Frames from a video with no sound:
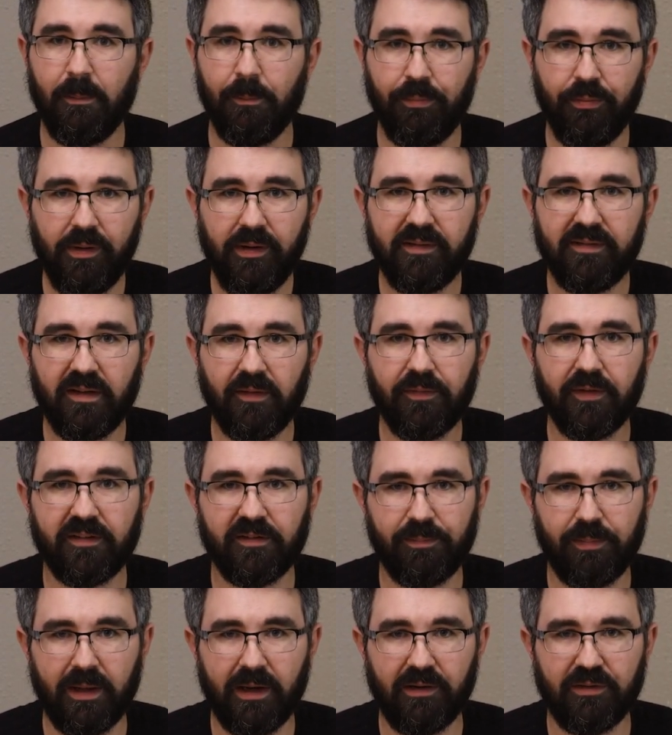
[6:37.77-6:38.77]
Pretty
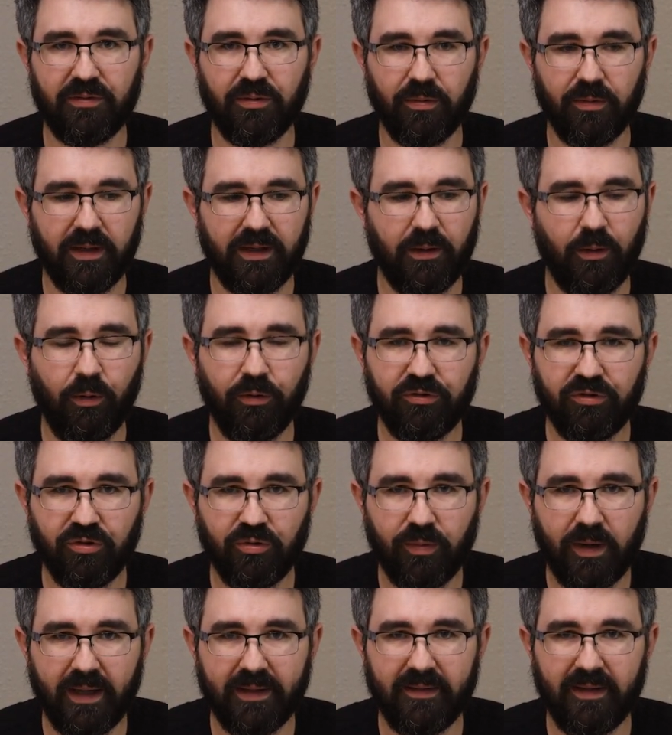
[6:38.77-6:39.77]
self-explanatory.
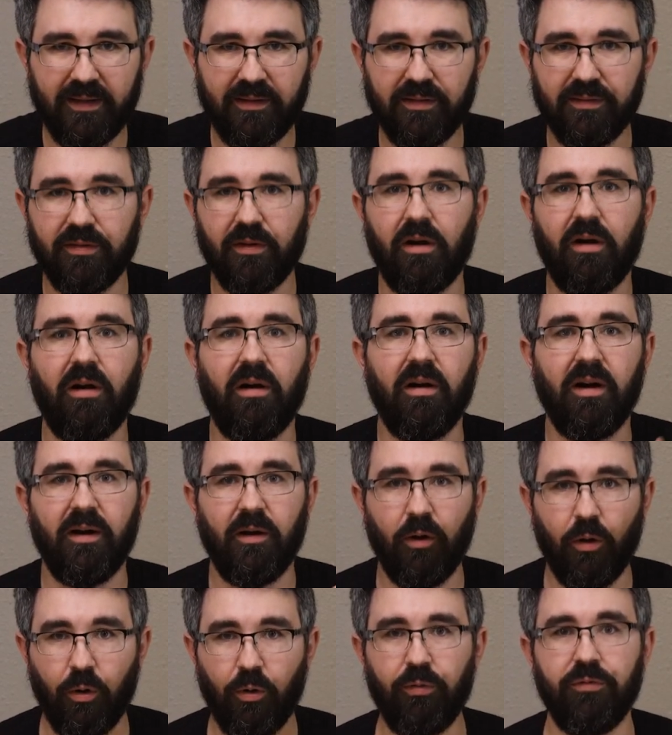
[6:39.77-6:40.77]
Ultra wide lenses are
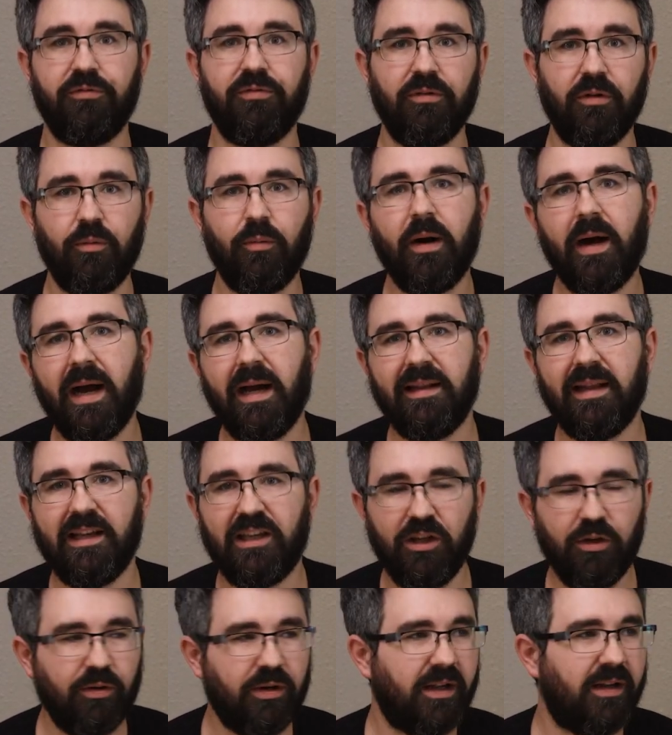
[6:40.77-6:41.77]
ultra wide.
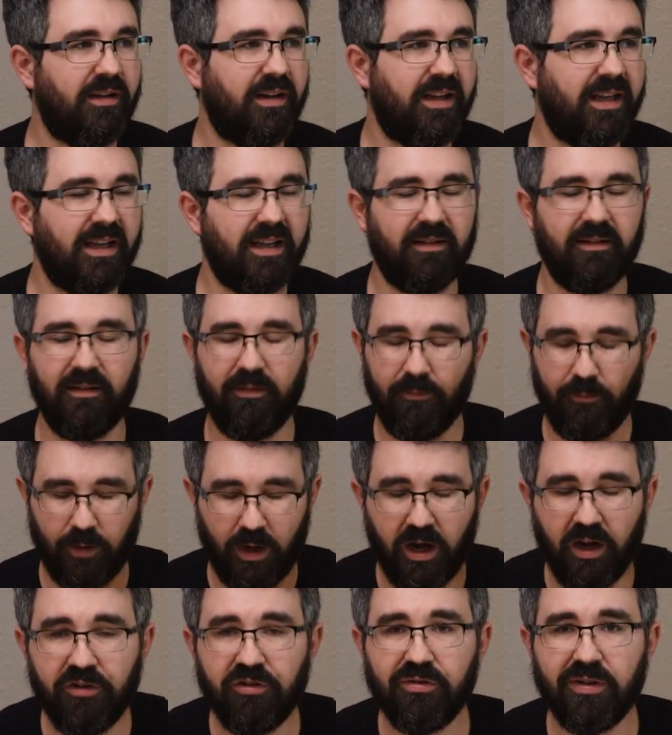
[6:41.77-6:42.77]
Like, you can get
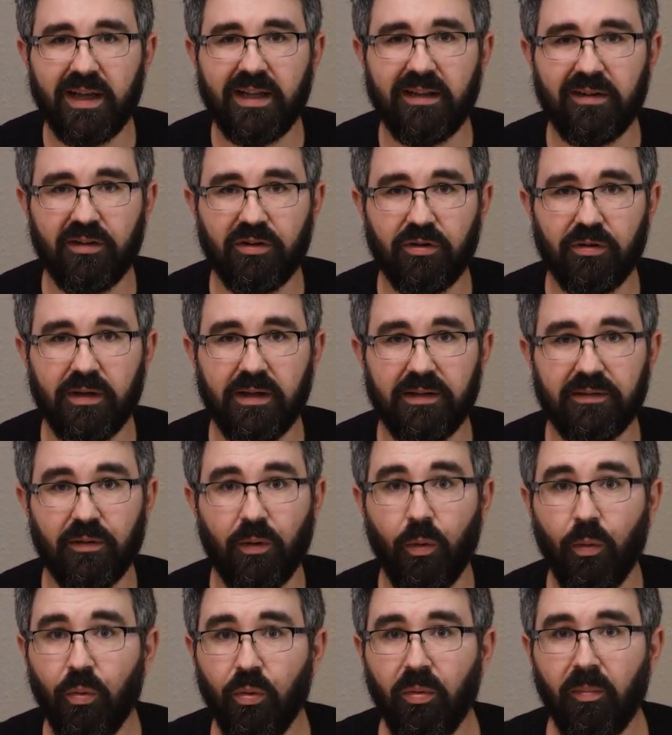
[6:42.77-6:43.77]
180 degrees
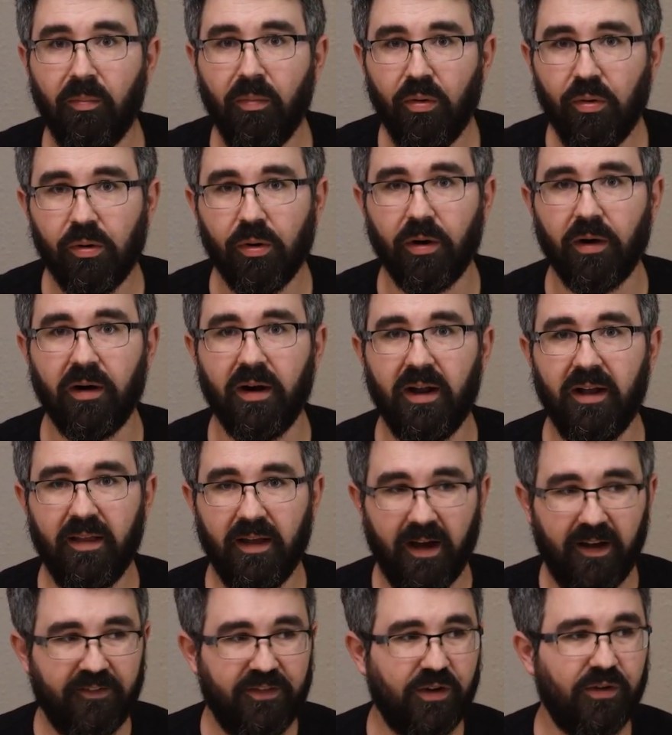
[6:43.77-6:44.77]
or more
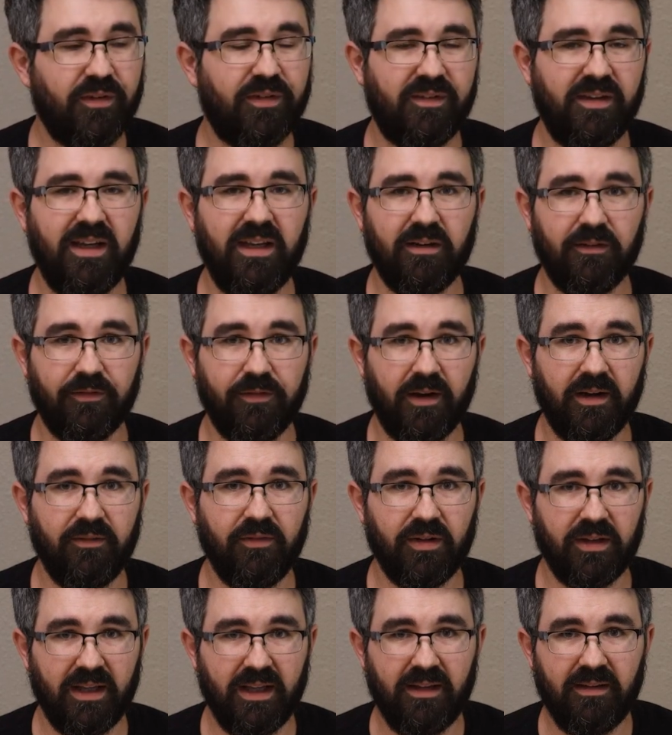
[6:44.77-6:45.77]
of your scene in front
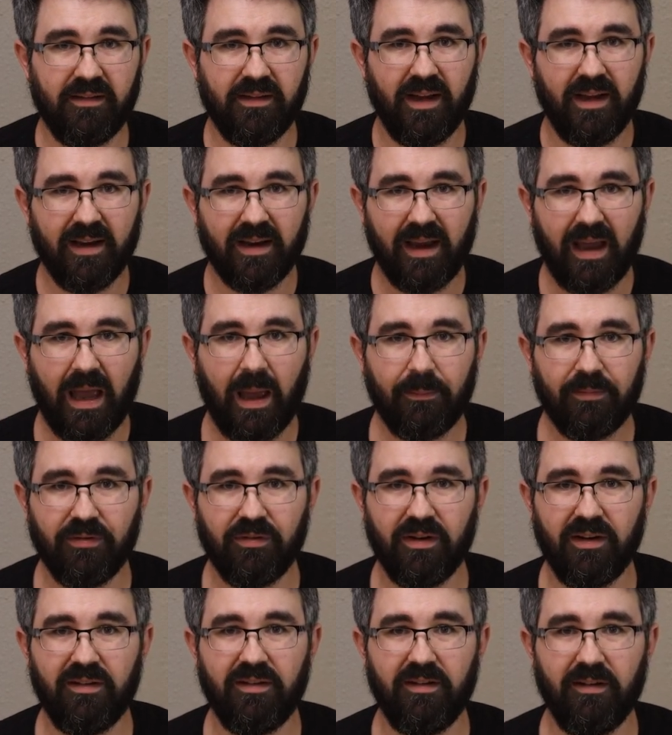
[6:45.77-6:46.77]
of your lens
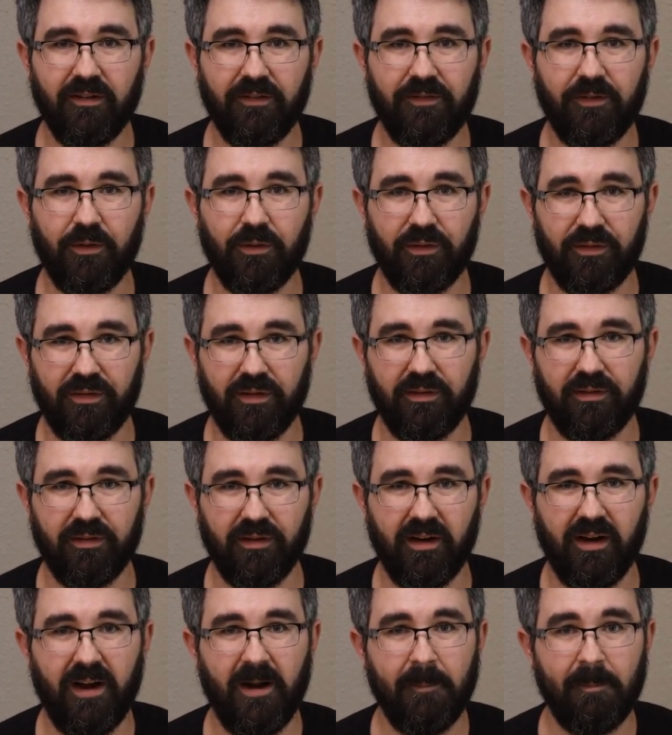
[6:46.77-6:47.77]
captured into your photo
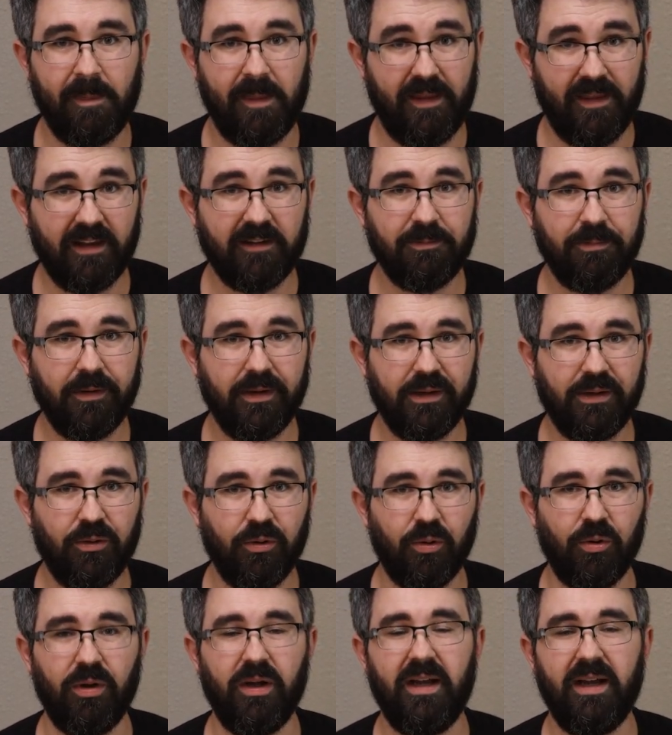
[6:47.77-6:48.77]
sensor. And that's pretty
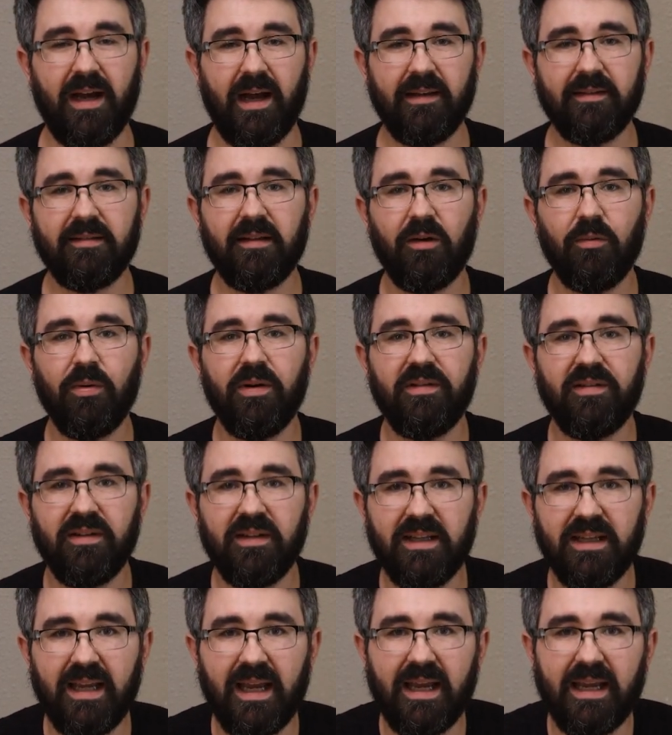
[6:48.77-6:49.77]
cool. I saw
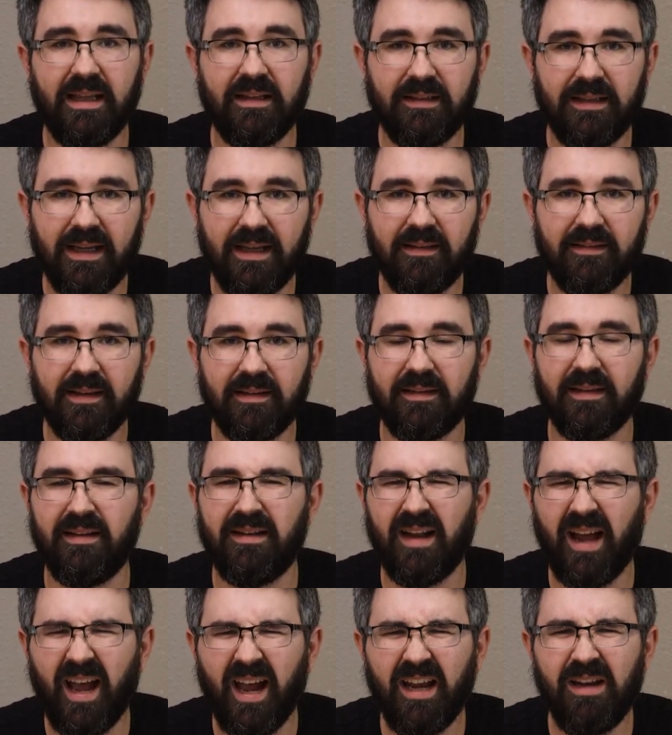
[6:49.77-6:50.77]
recently a lens that's a
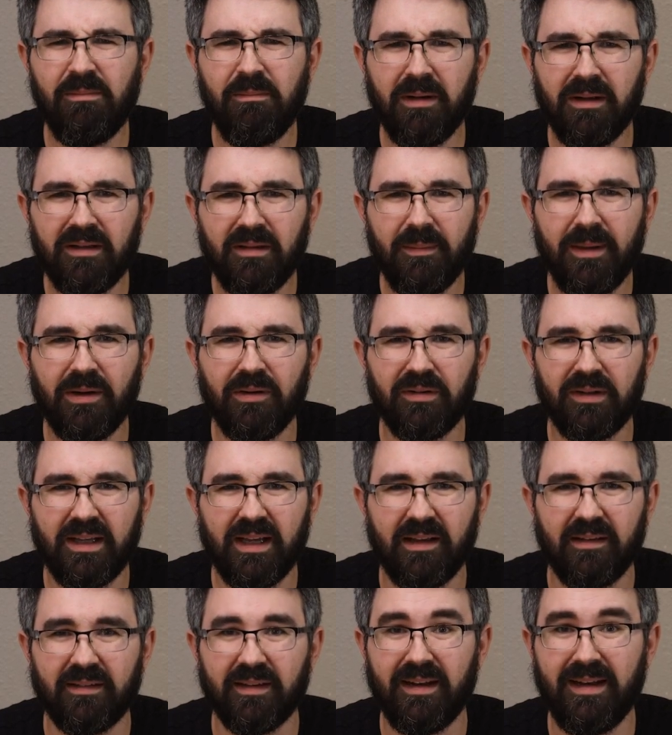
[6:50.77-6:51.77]
9mm
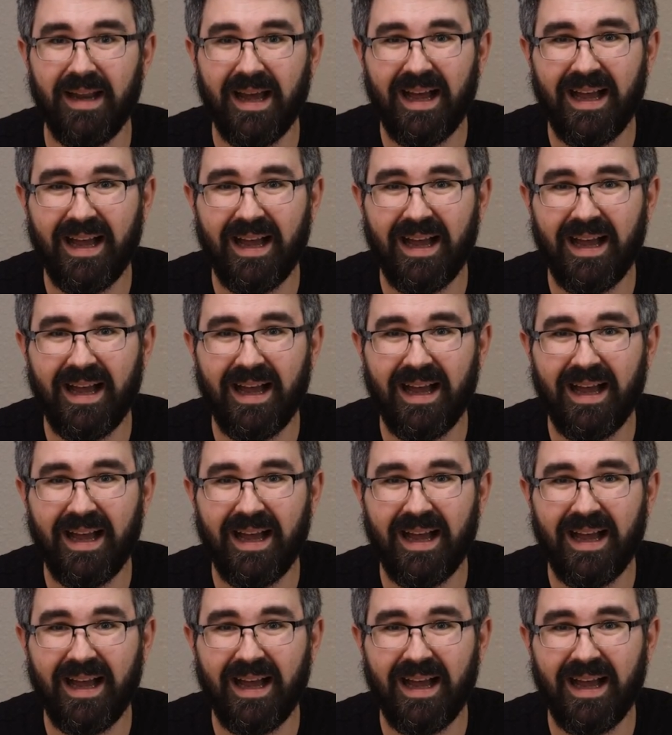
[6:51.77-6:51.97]
lens.